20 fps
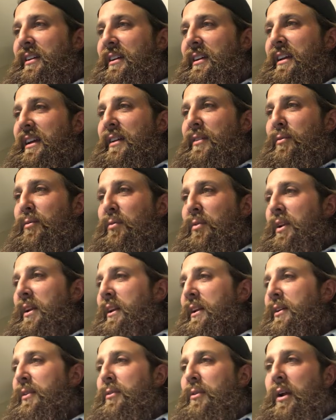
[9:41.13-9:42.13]
get
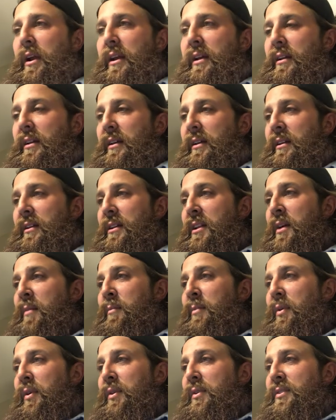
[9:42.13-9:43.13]
really great
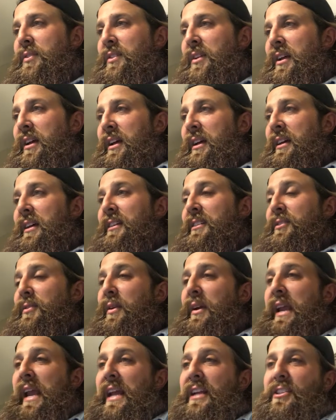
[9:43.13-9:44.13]
numbers. So
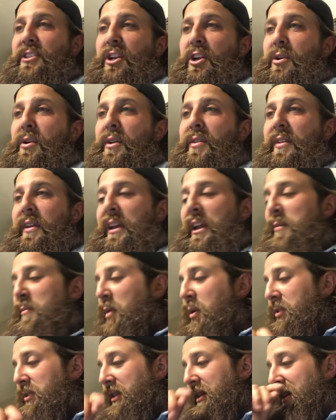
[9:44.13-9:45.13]
I can't show you anything he
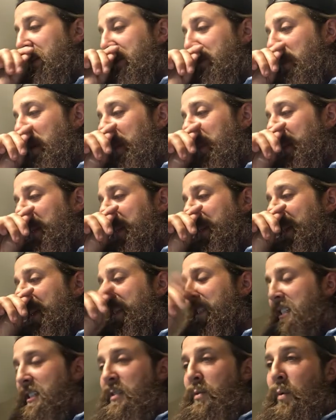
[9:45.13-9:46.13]
posted this month because
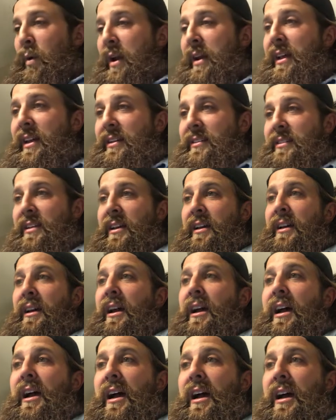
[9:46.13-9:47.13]
that's just the way it is.
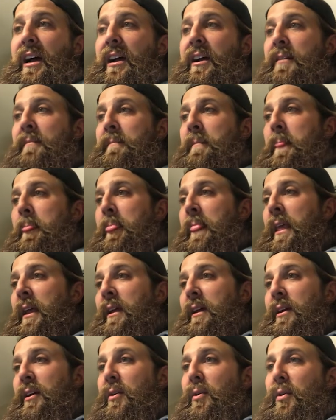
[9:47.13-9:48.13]

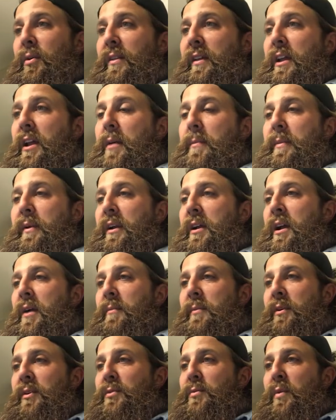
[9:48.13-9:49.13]
Who are the
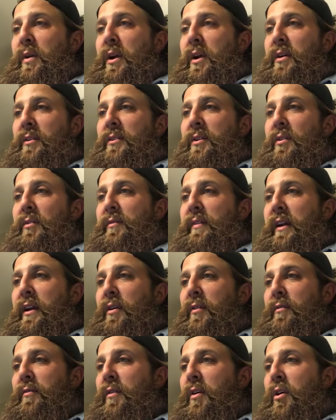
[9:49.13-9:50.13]
up-and-comers? We all know
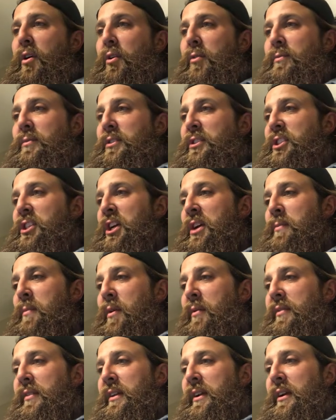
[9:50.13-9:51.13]
Vino Farms, Jim
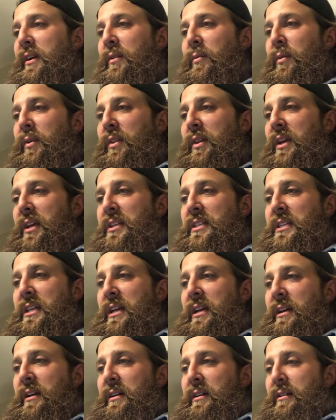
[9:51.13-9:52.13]
over there with his
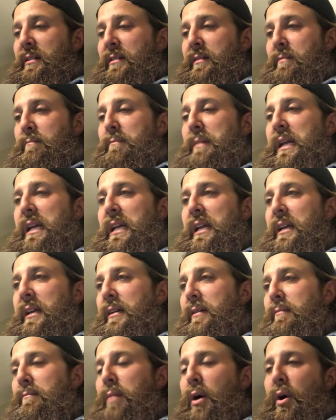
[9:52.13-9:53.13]

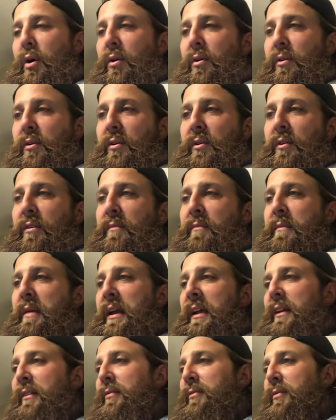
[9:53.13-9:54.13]
bee barn
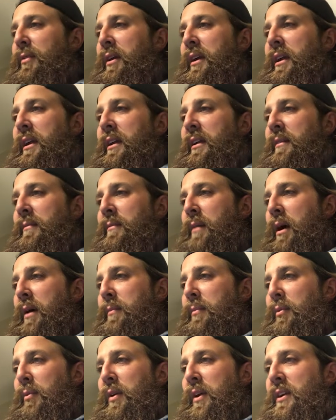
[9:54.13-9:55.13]
mega frame
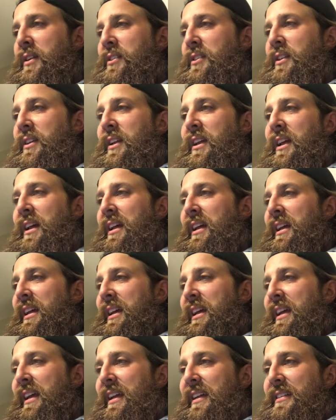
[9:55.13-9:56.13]
operation
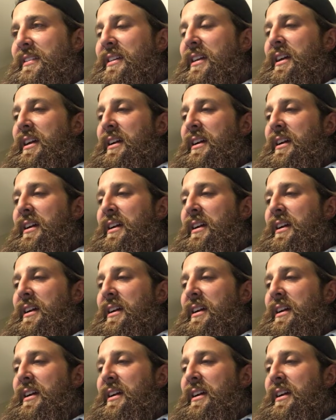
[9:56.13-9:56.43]
is